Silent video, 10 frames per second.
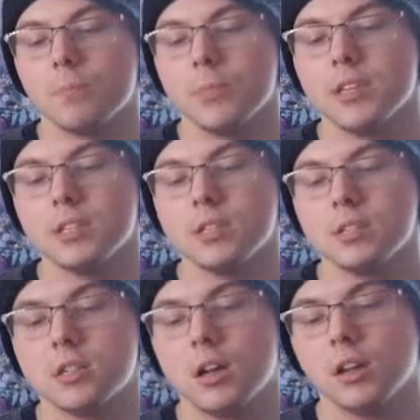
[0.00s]
This
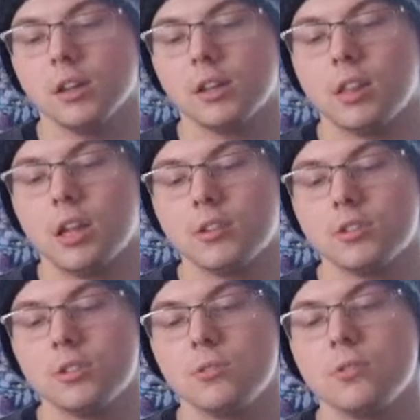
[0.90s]
is, unlike the other
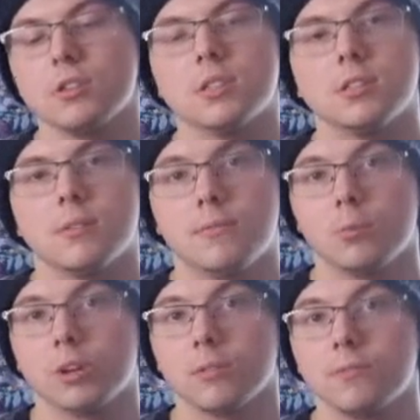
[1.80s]
two, this is a
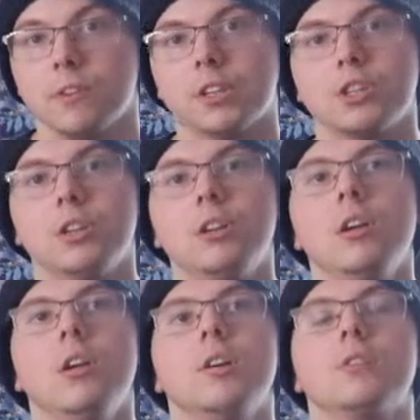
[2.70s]
work of fiction,
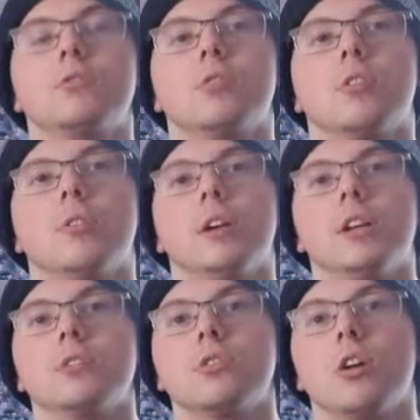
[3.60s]
so it
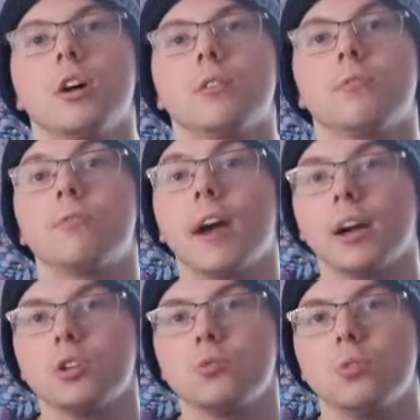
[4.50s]
is not
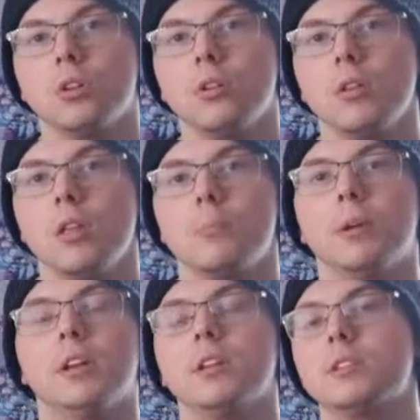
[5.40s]
factual,
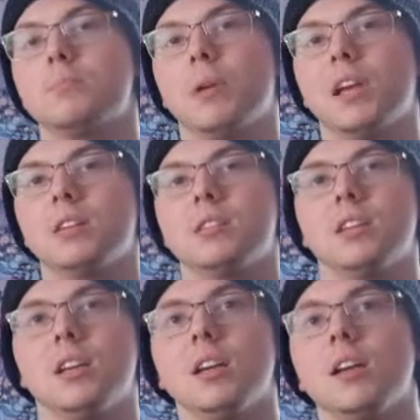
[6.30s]
but it is based
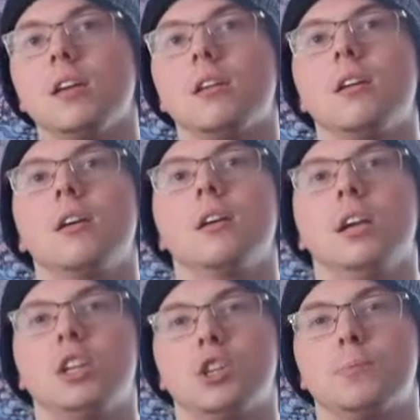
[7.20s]
in
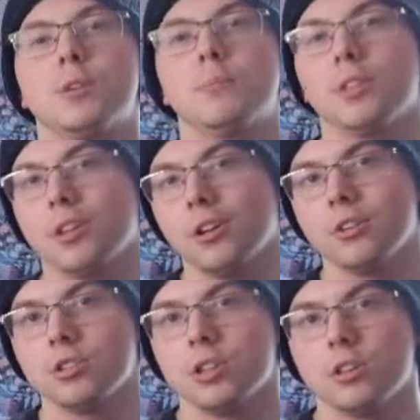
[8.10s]
Egyptian
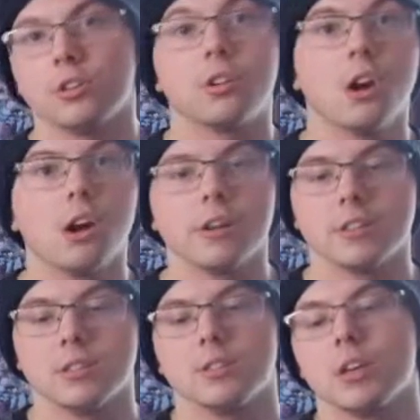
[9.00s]
mythology, their
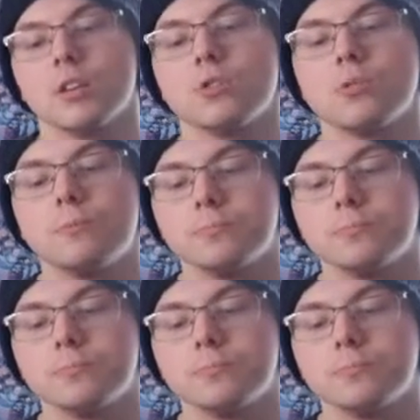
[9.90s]
gods and such.